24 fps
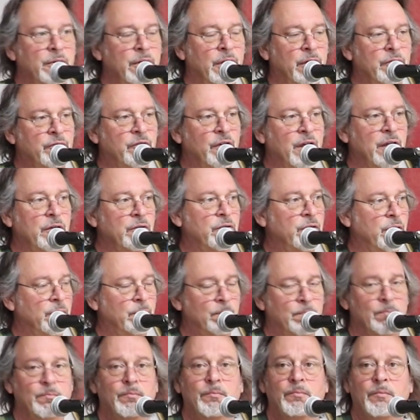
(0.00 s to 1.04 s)
event
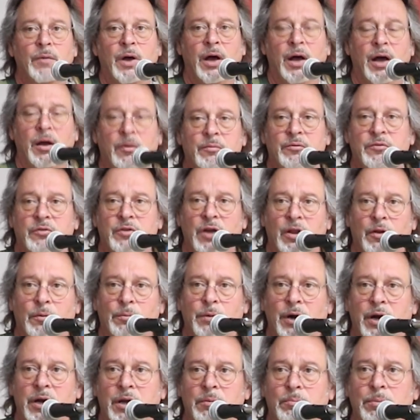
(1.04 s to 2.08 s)

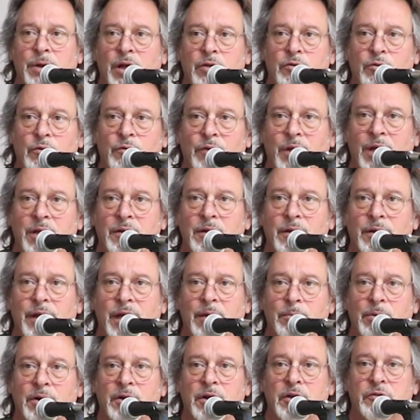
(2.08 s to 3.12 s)
celebrating Pennsylvania
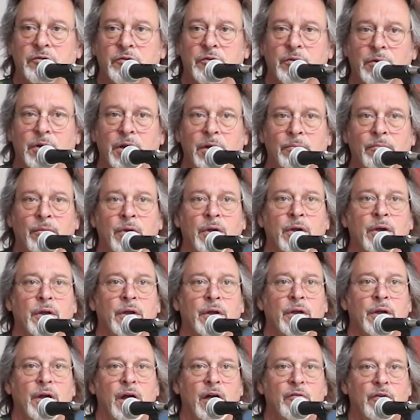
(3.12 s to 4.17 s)
labor history.
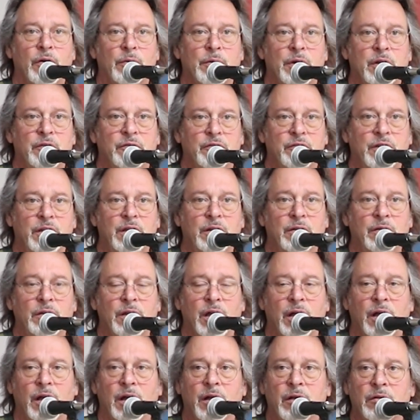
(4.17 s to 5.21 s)
I've already seen
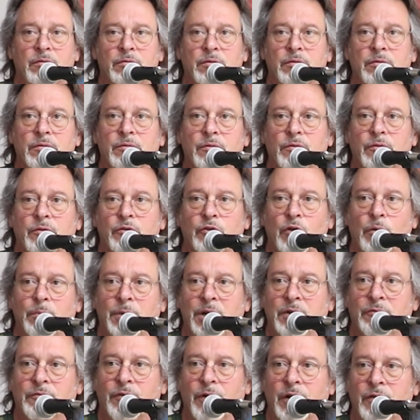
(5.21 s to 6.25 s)
so
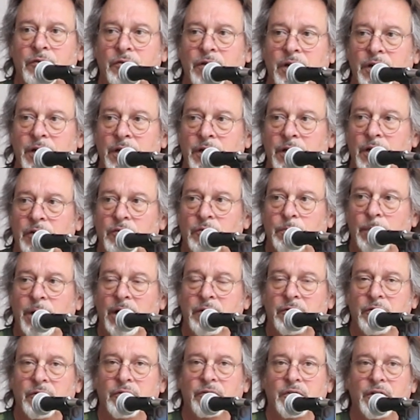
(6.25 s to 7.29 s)
many friends I didn't
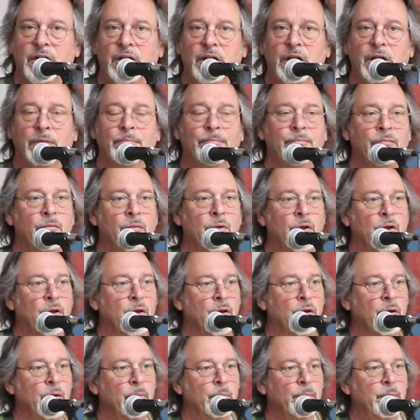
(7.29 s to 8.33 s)
expect to see.
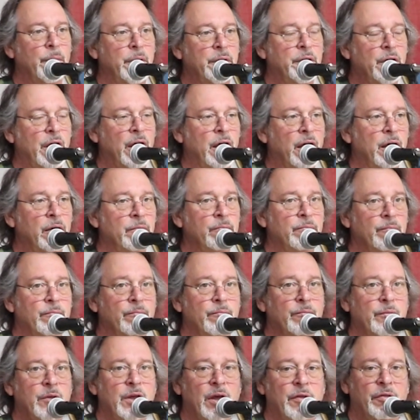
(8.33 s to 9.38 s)
But
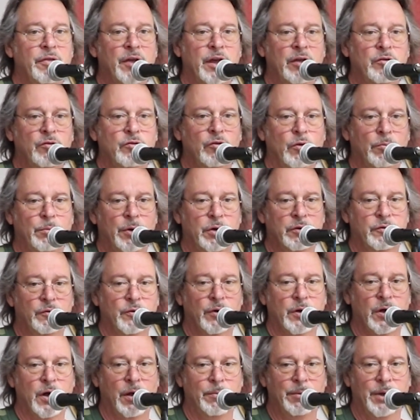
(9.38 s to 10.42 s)
yeah, thanks so much
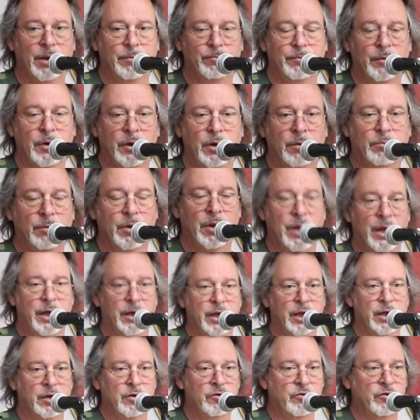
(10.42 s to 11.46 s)
for coming, and I'm
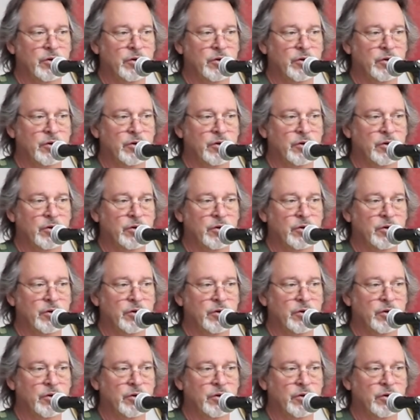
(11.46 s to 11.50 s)
glad I can